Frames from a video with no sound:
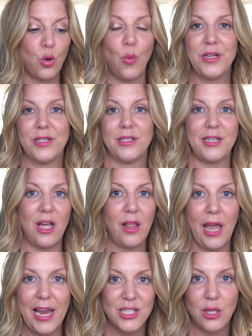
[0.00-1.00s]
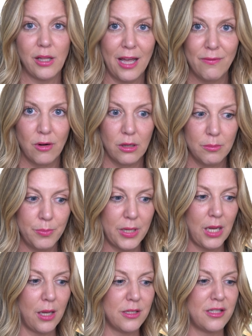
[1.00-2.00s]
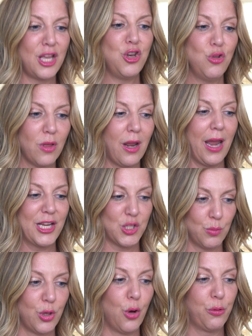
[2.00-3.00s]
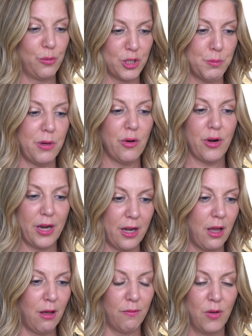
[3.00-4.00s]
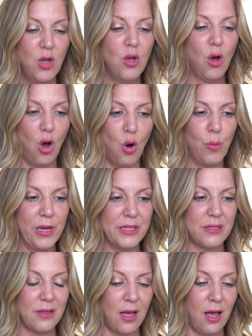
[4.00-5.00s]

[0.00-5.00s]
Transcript: going to tell Hazel ever, because they knew that Hazel would go through this period of always